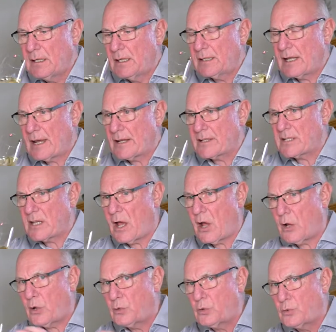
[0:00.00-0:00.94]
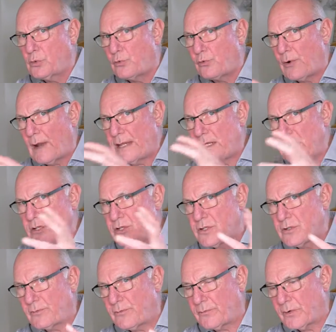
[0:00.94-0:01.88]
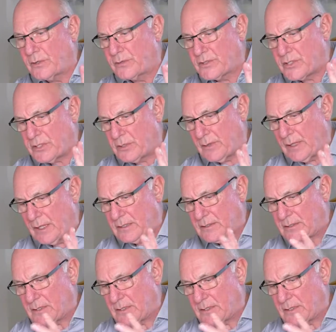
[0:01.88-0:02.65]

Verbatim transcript: It has a whole range of fruits to it.